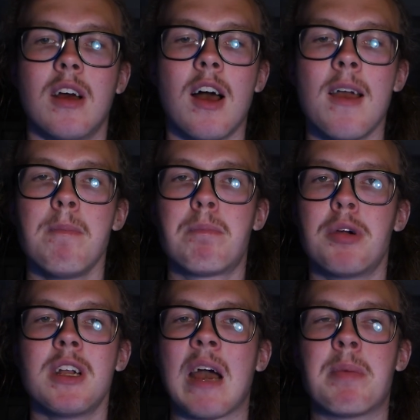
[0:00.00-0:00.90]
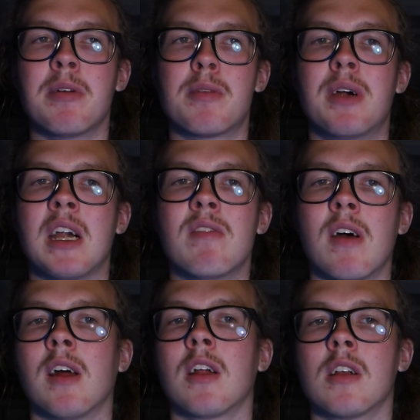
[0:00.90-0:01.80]
I'm pretty happy with Brave,
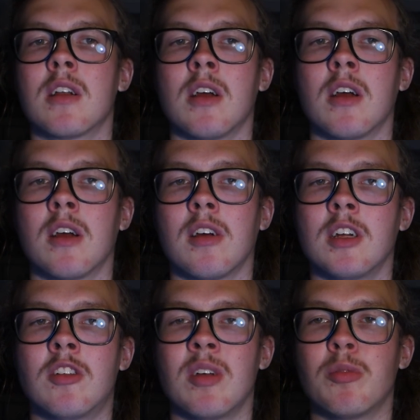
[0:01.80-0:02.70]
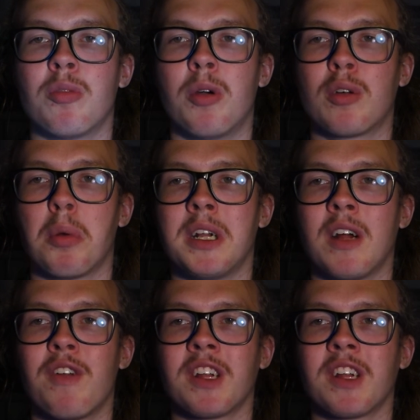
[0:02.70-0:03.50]
and it seems to work well enough.